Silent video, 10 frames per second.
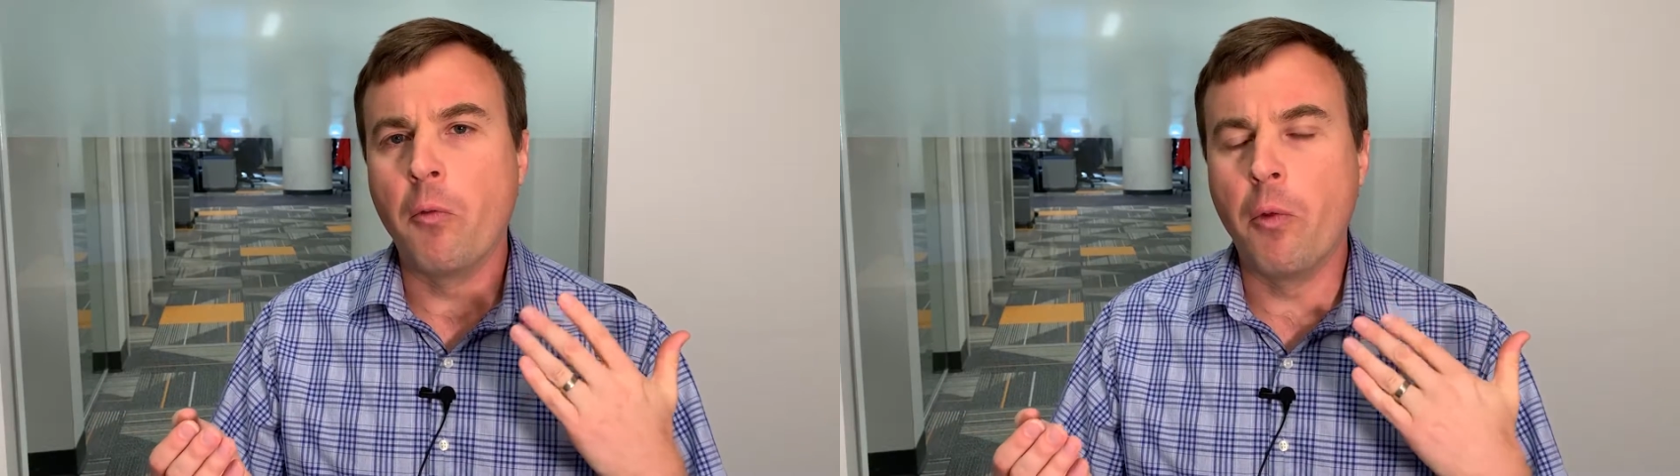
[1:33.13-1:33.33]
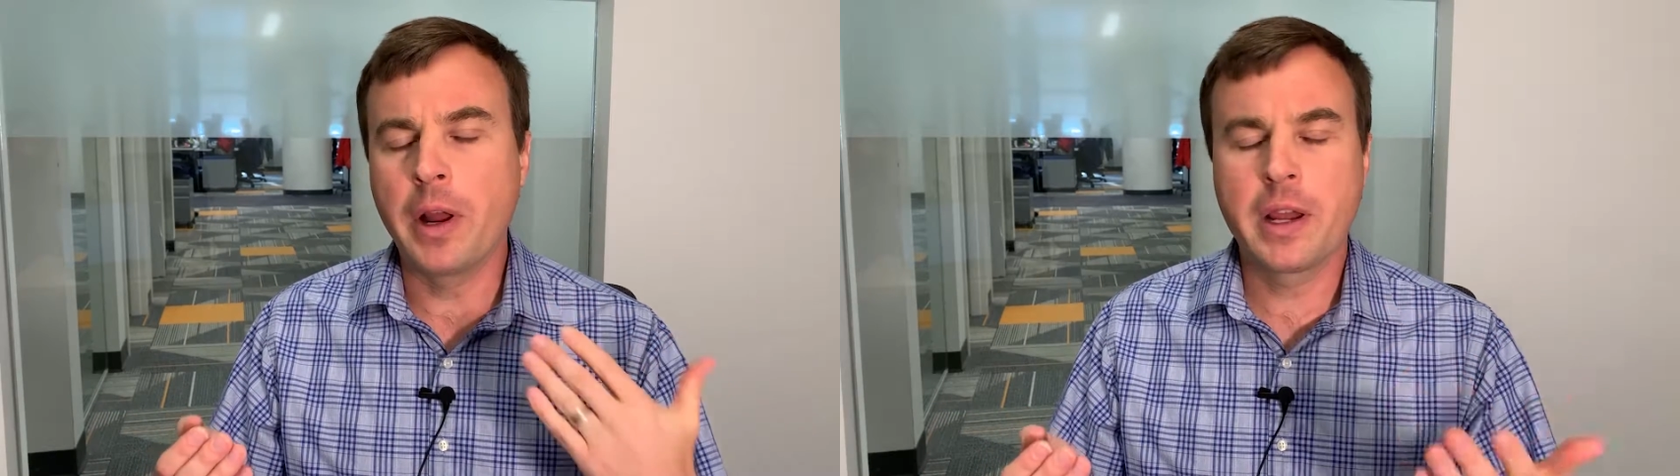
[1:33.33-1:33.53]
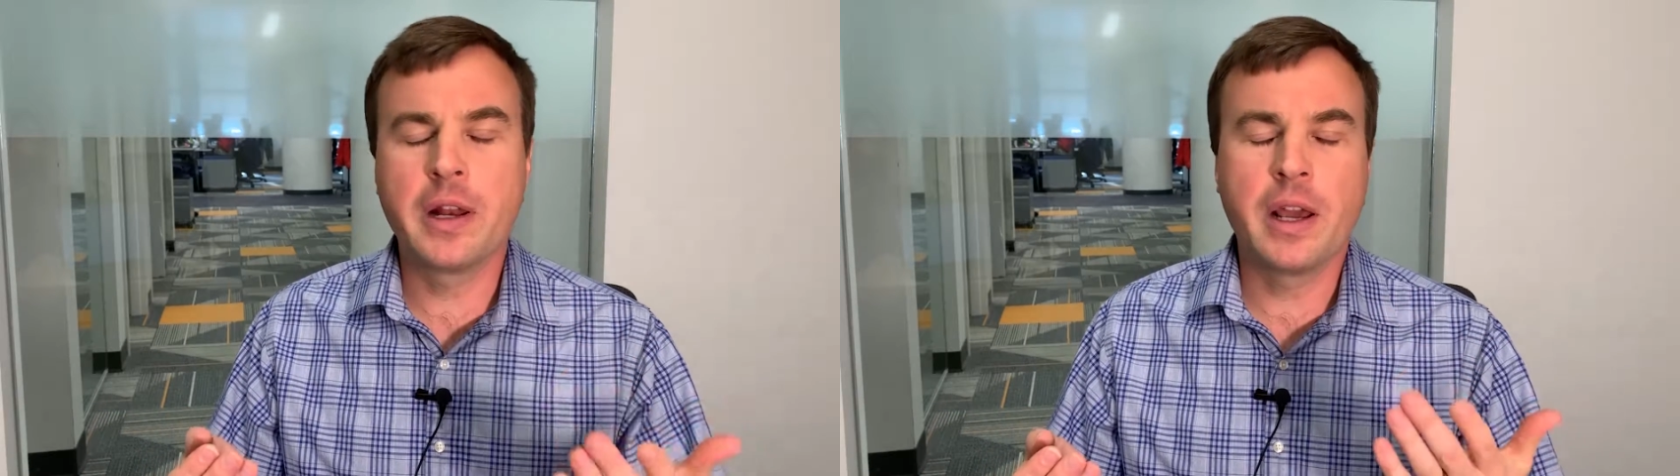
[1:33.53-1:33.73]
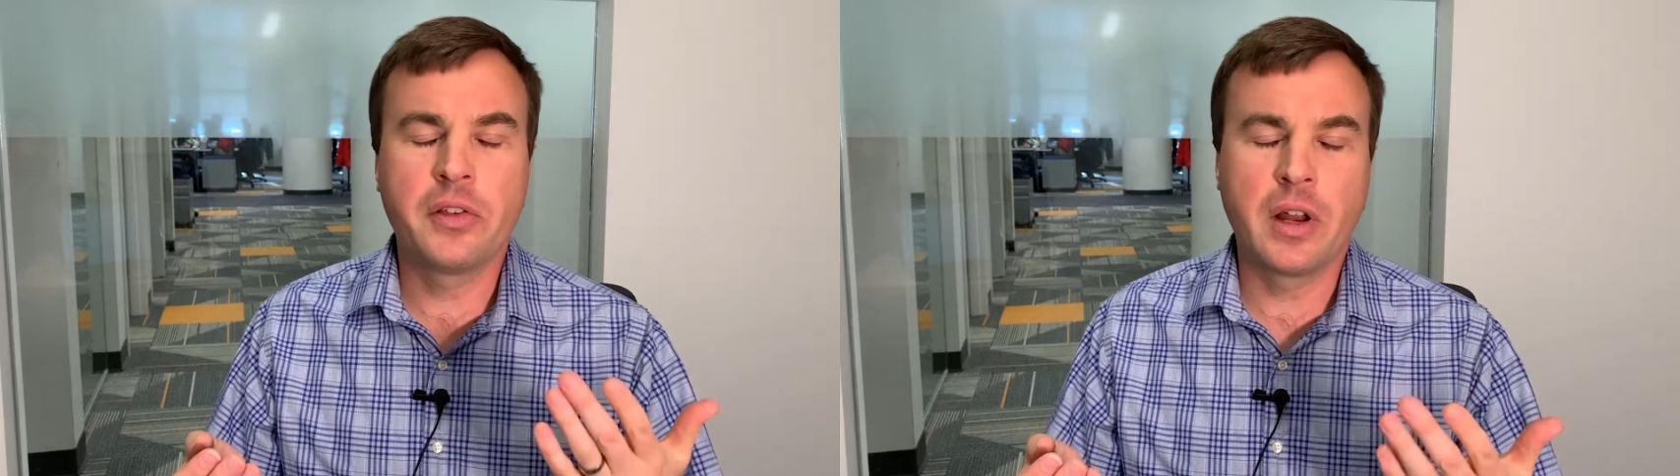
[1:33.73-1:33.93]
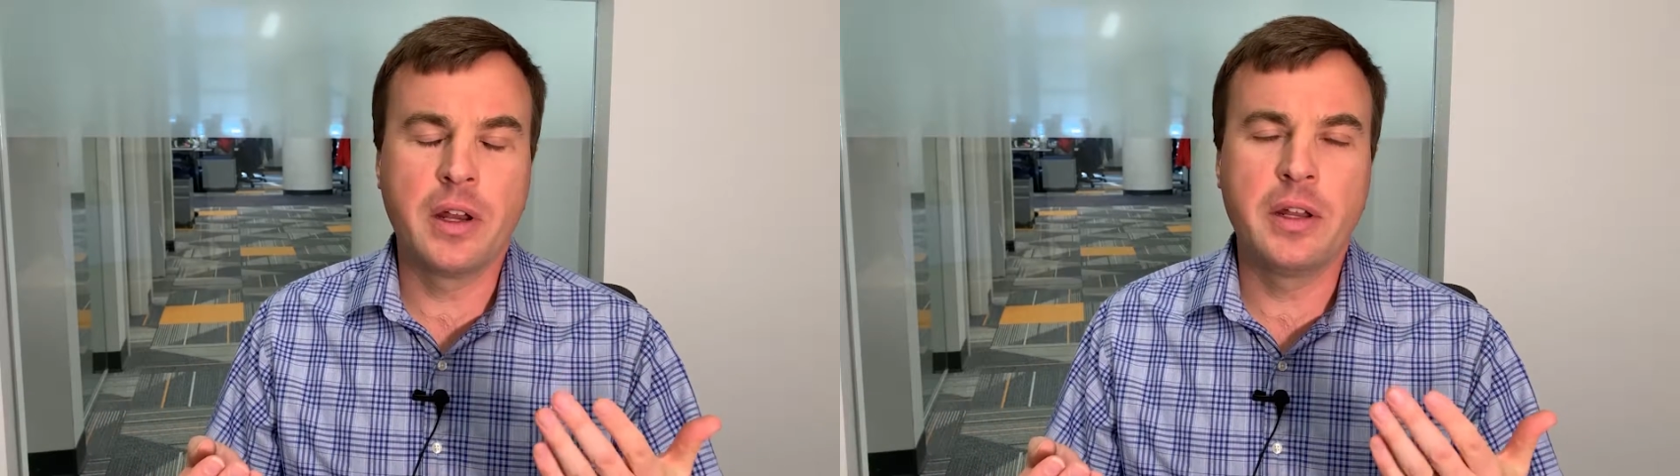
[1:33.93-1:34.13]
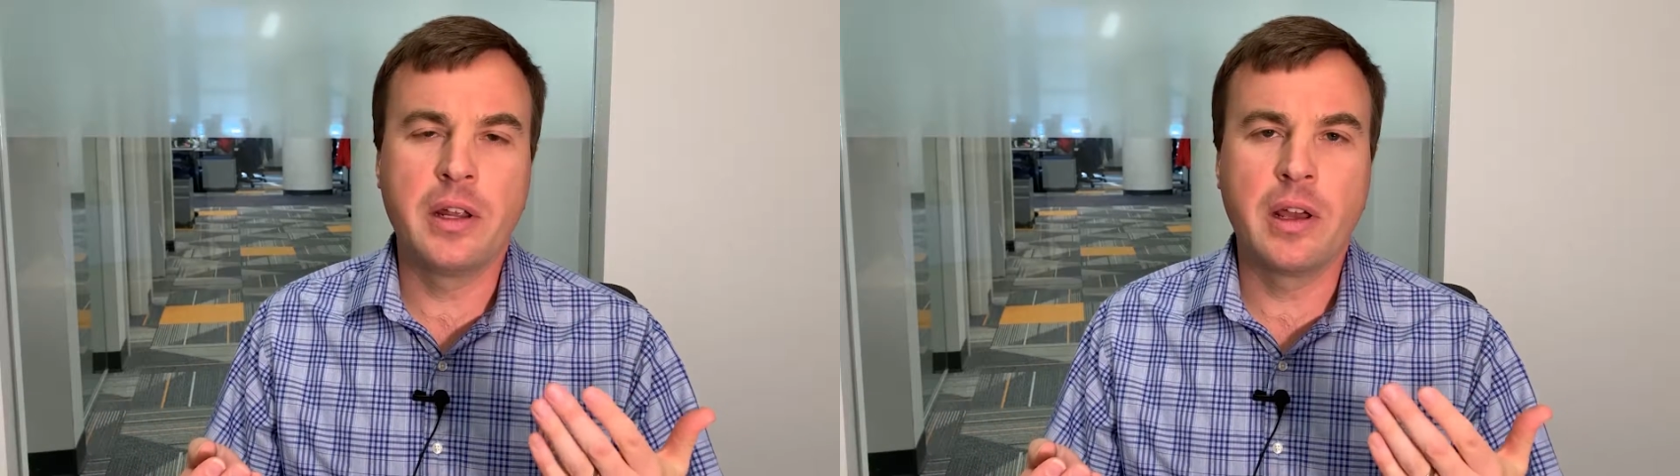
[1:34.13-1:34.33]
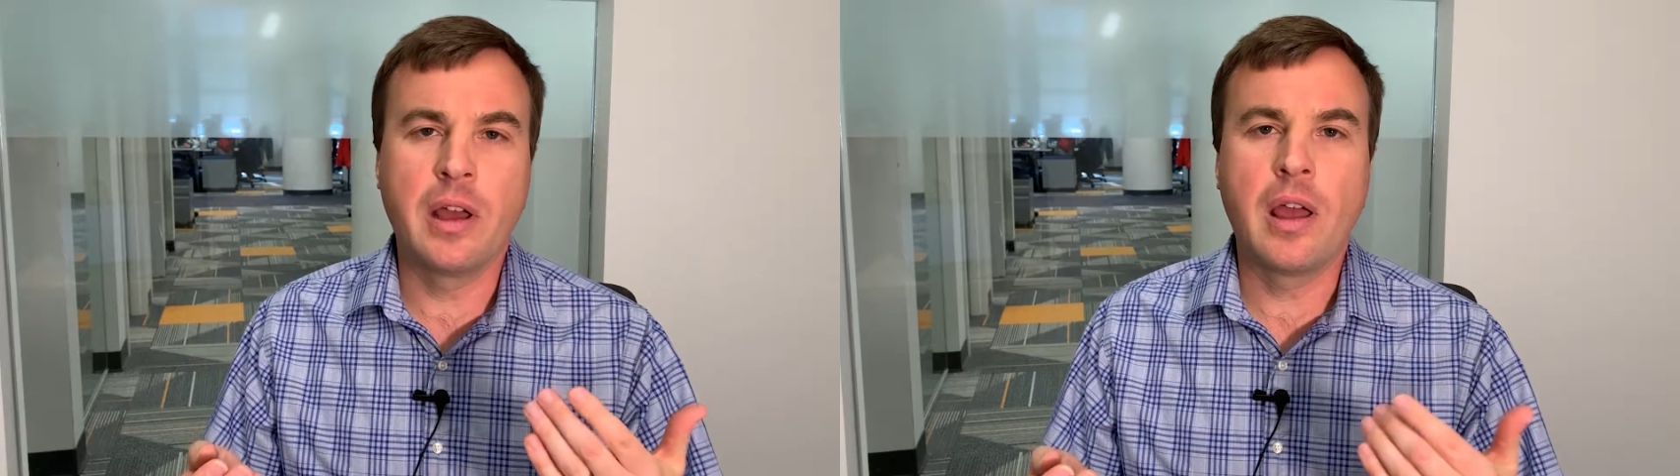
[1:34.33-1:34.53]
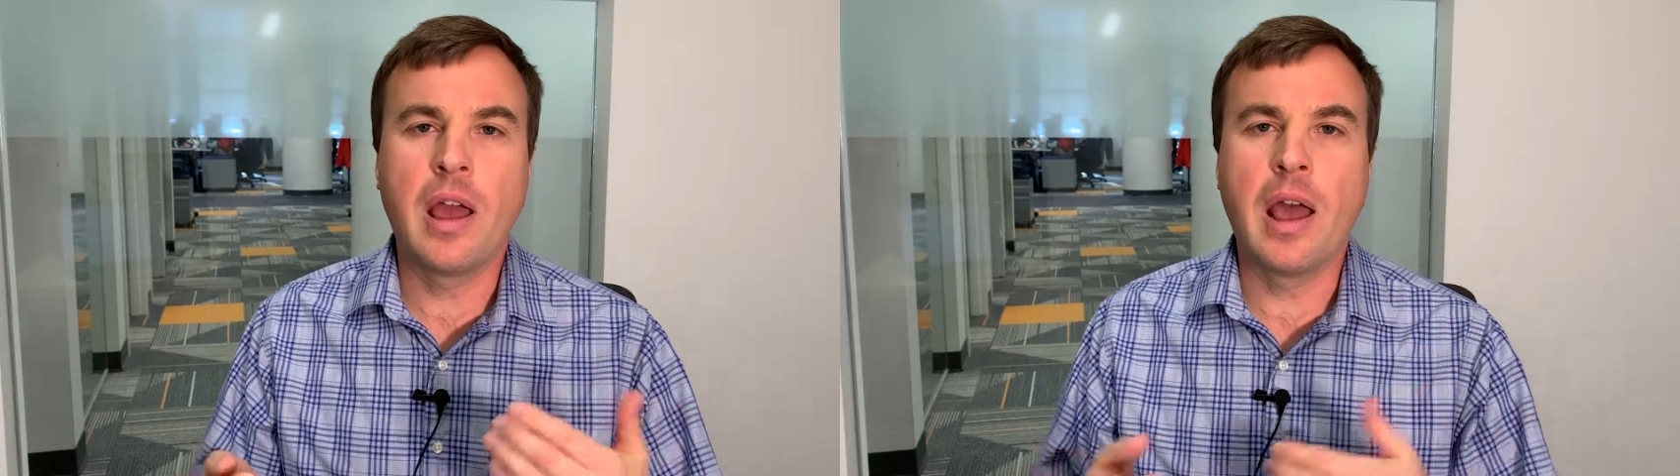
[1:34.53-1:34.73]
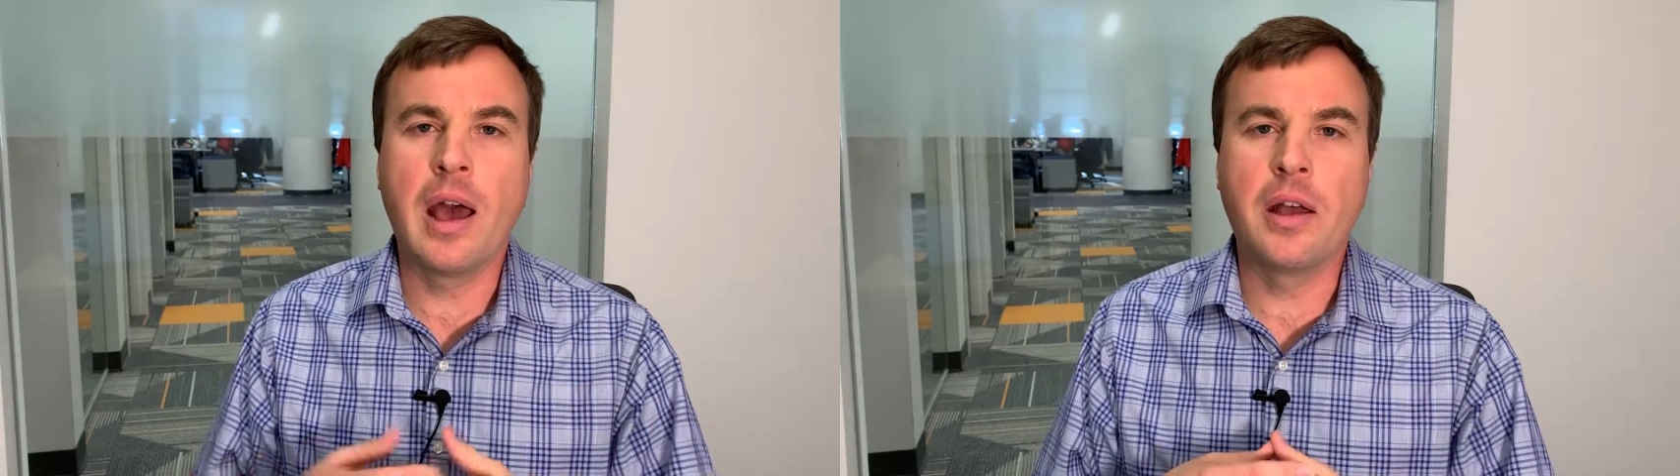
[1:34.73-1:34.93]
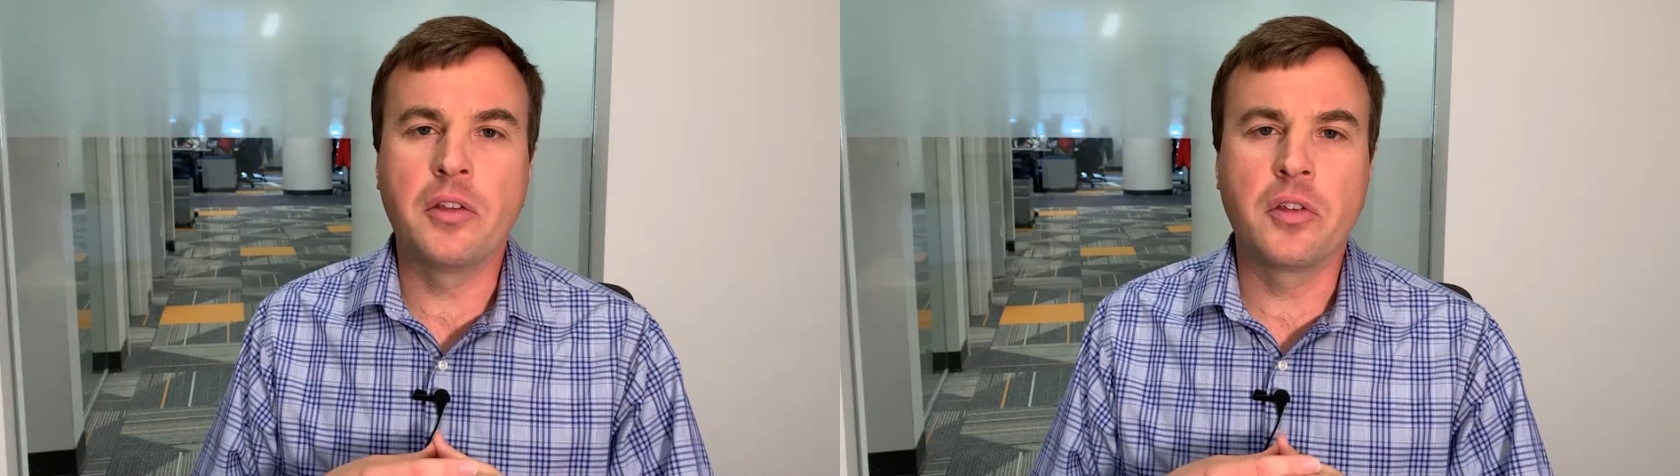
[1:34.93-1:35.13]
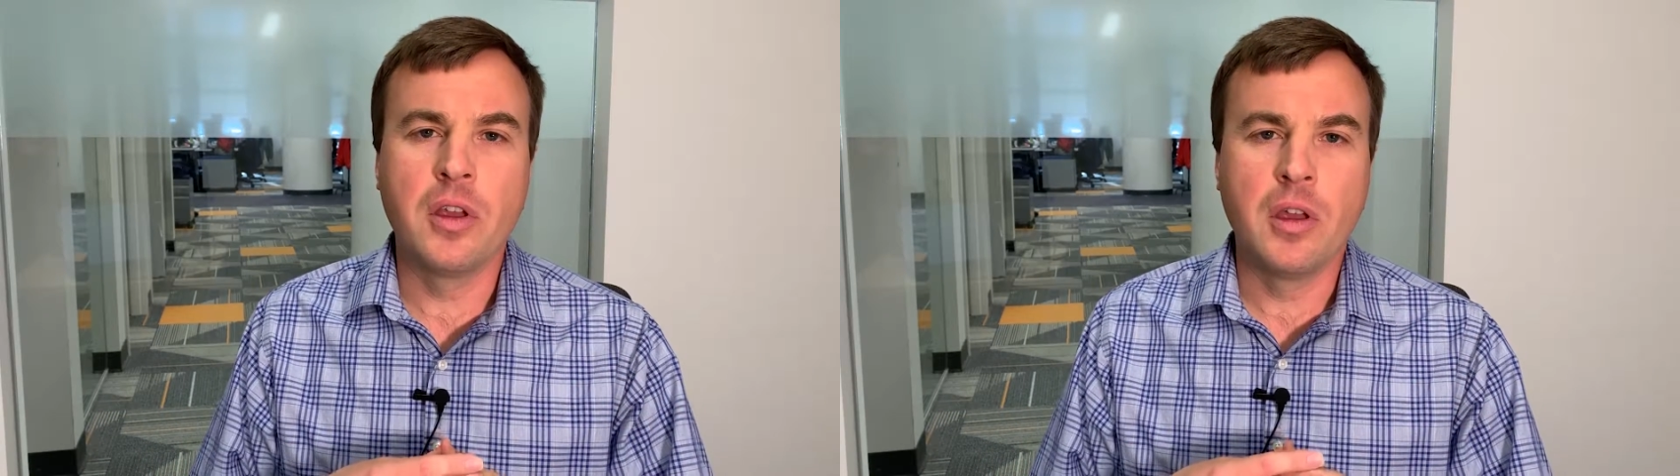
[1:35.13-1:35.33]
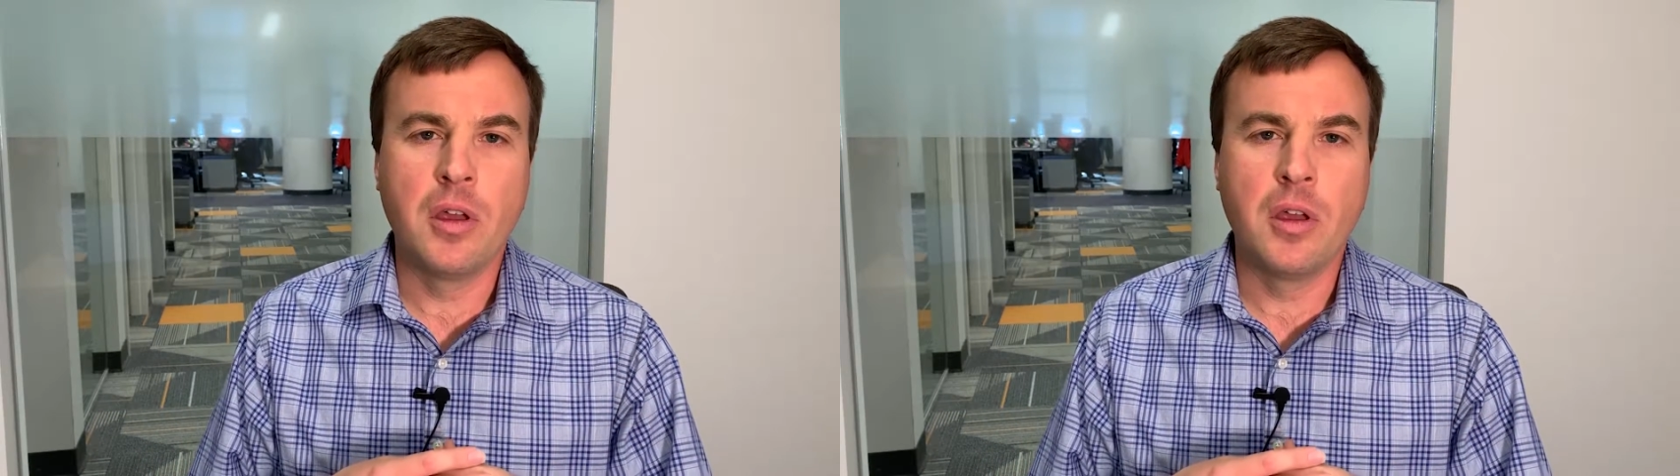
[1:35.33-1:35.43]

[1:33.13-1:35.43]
recognize an idea as